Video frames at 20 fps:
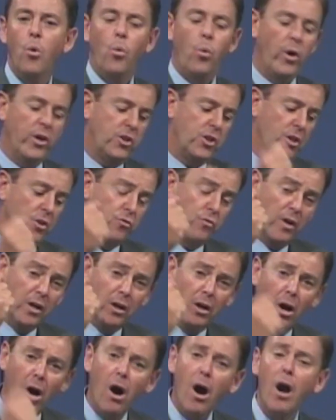which is
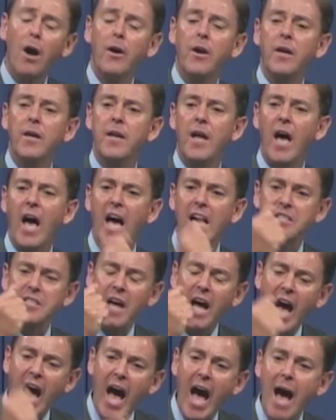regarded as
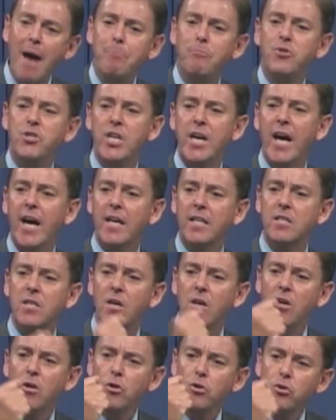abject,
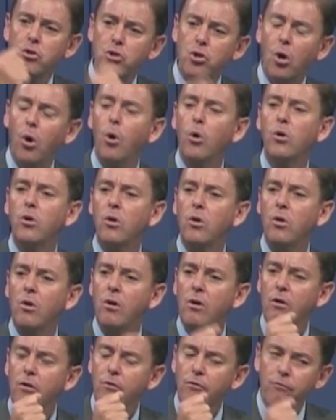
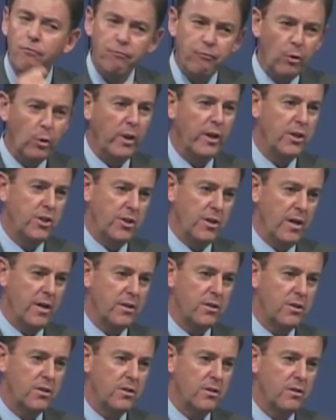total
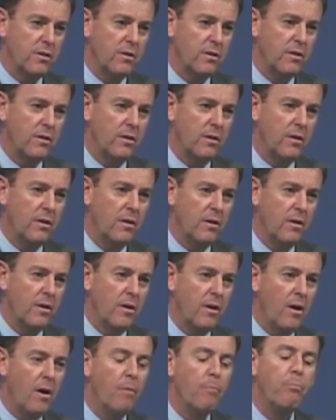foolishness,
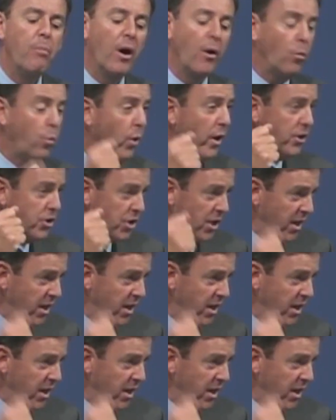but which